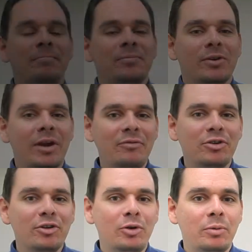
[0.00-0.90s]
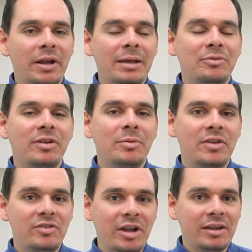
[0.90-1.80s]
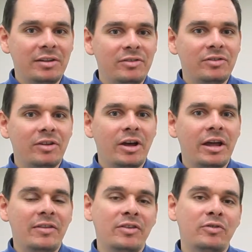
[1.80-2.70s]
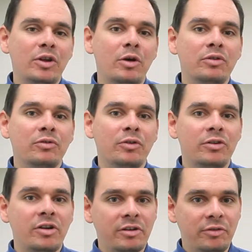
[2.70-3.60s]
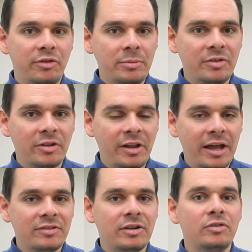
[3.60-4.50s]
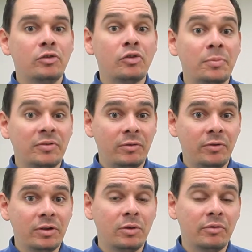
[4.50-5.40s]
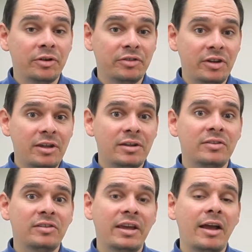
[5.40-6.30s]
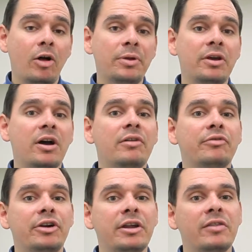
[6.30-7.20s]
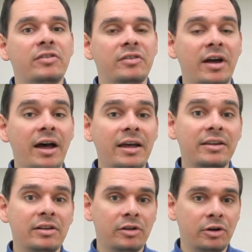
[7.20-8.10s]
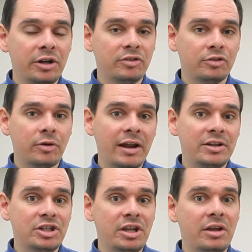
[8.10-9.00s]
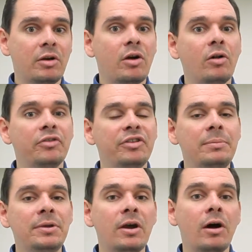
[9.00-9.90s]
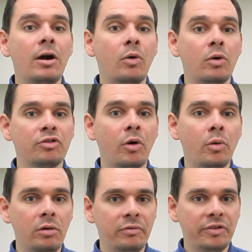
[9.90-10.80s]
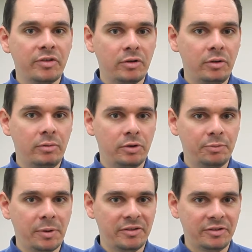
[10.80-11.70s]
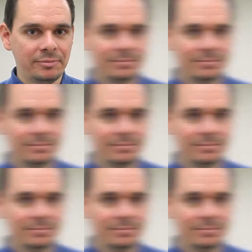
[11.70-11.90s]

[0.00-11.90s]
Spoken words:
Good afternoon, my name is Timothy Jenkins, and this video is for Dr. Freeman's class at Azusa Pacific University. Today I'll be covering the SDAIE learning strategy called TPR, or Total Physical Response.